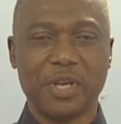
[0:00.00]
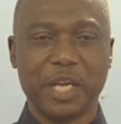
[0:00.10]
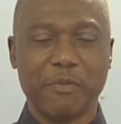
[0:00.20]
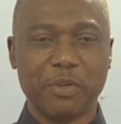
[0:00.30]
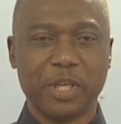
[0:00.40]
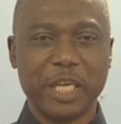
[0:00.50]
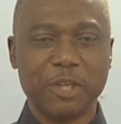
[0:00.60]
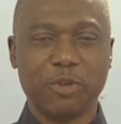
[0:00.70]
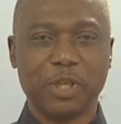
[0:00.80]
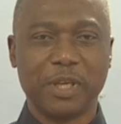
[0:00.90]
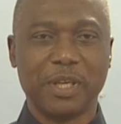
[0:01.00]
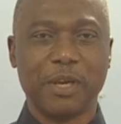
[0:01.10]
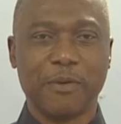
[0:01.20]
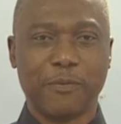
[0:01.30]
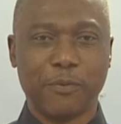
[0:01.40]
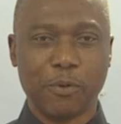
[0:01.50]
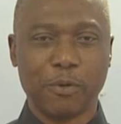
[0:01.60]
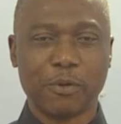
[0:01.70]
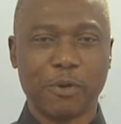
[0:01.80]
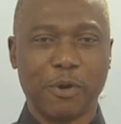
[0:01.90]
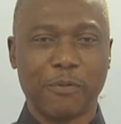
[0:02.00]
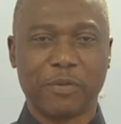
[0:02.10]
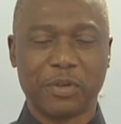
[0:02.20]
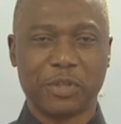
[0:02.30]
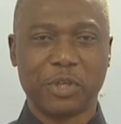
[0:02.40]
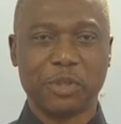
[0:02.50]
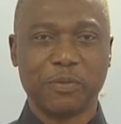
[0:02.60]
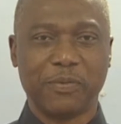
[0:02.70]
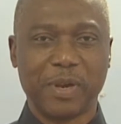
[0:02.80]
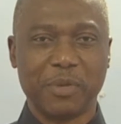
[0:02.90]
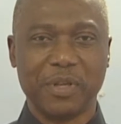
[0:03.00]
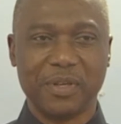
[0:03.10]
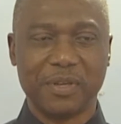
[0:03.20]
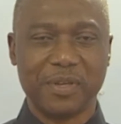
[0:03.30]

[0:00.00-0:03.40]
even into the fold of Restoration Family.